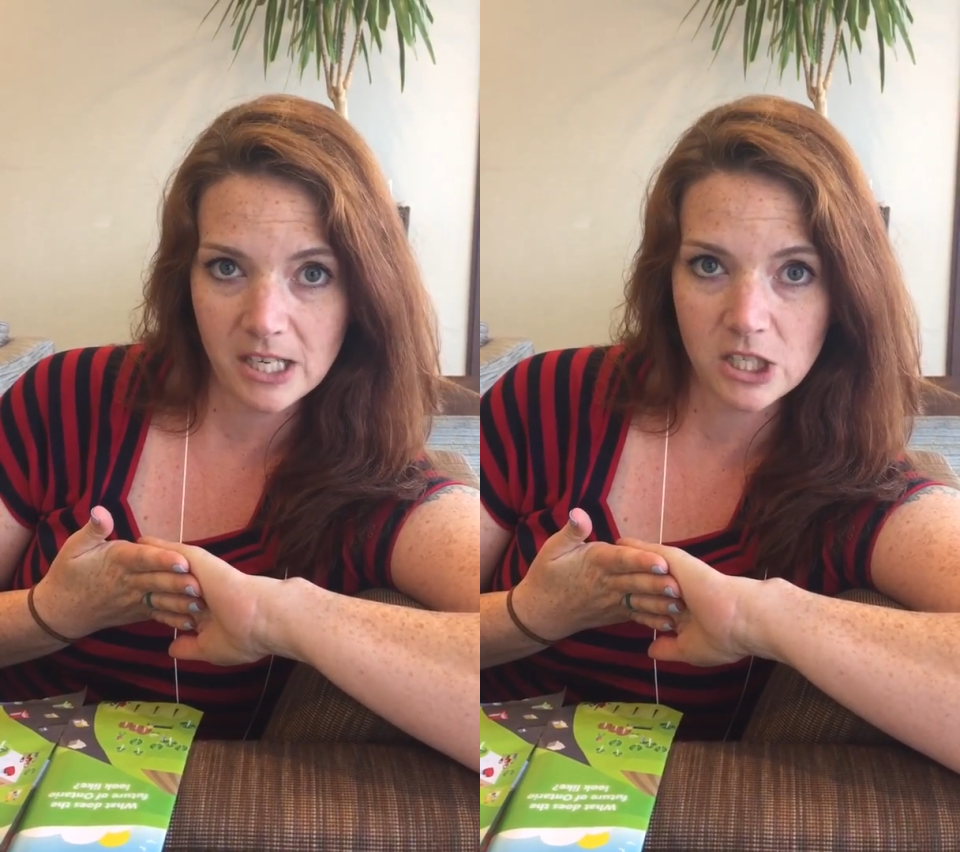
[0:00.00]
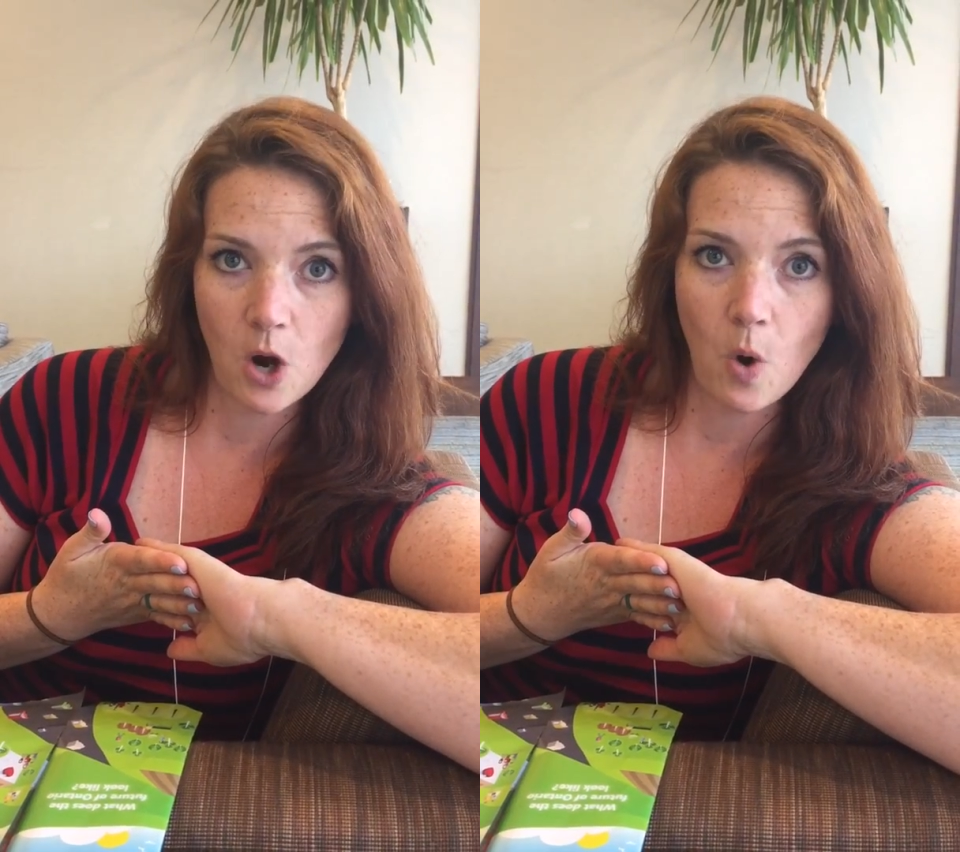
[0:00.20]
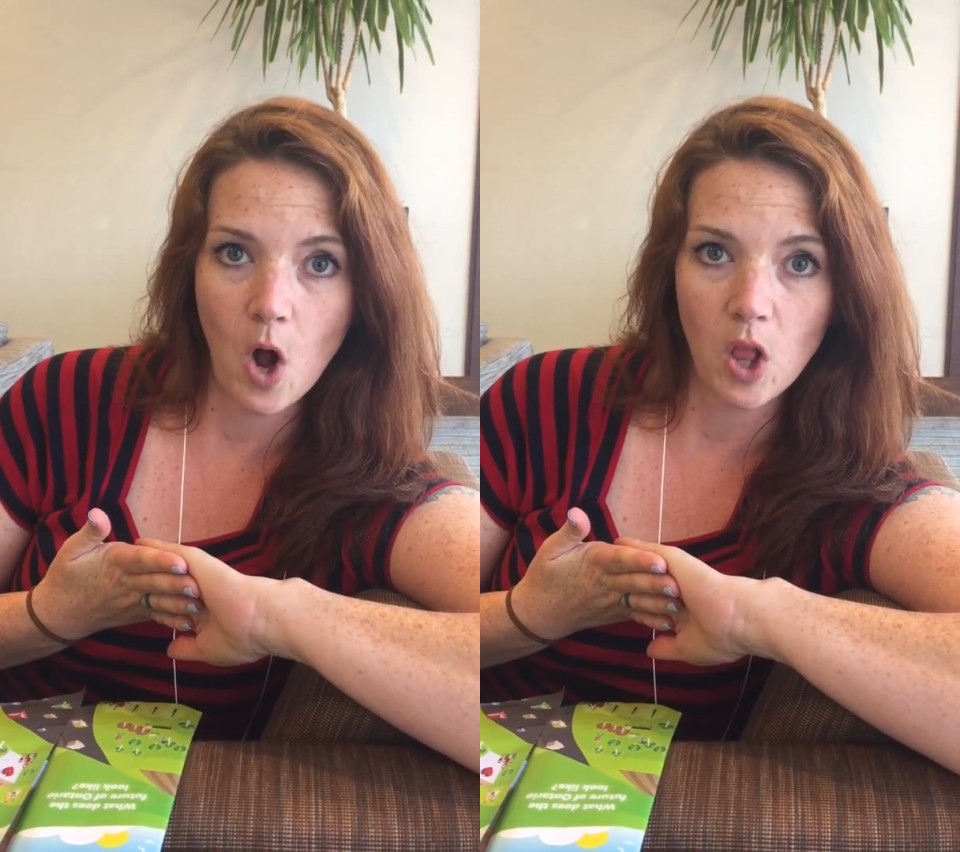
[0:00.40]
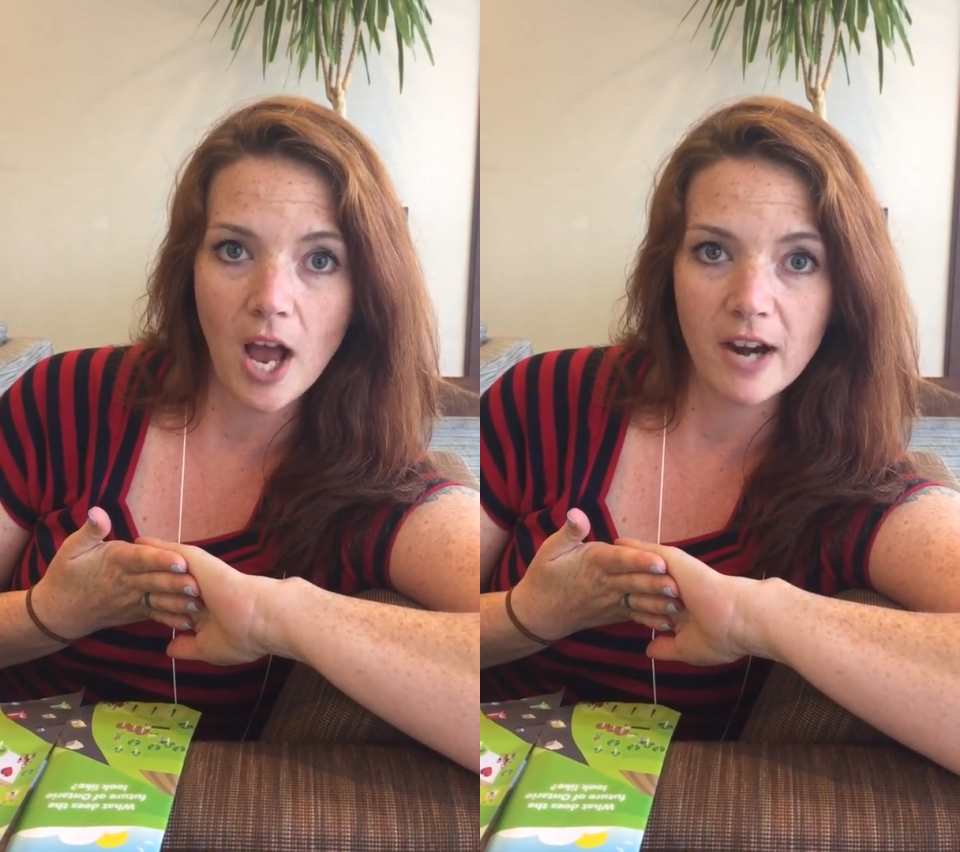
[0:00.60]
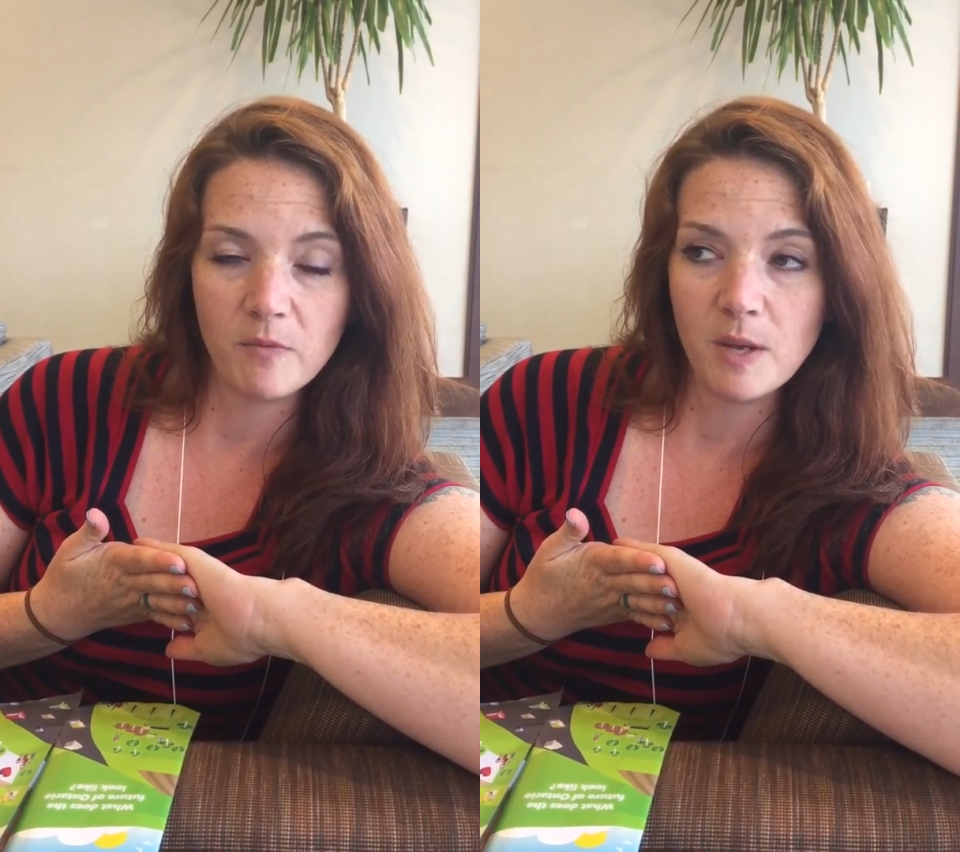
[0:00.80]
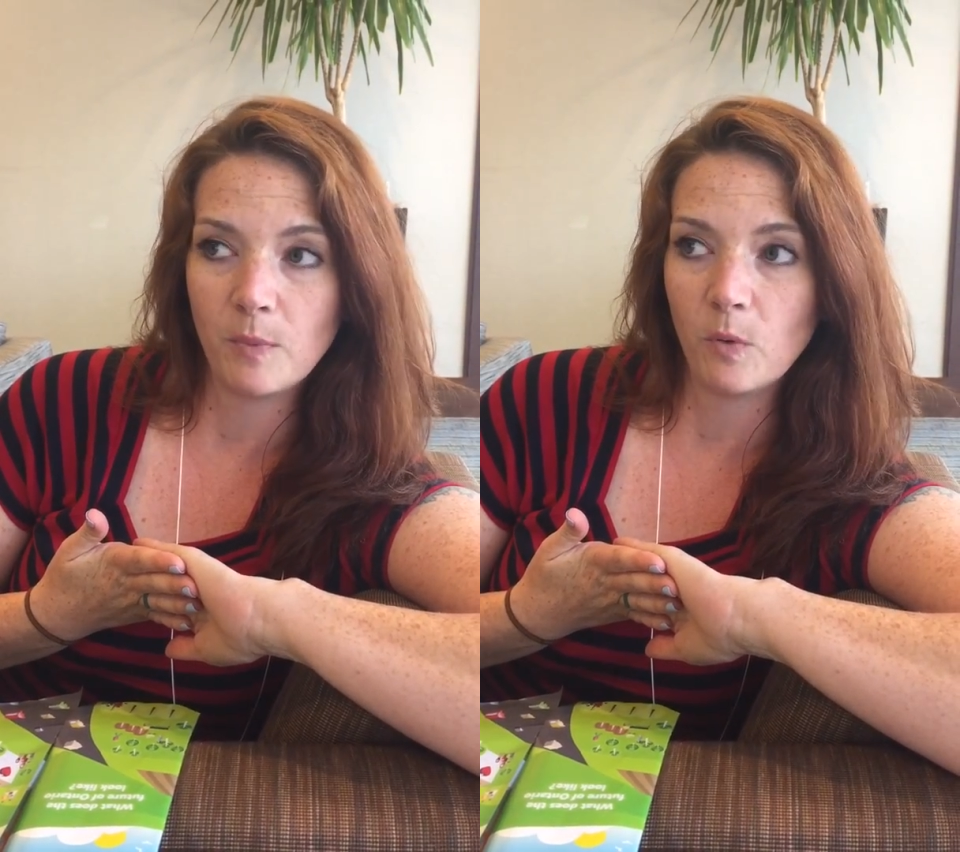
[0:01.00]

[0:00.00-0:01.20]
So a lot of people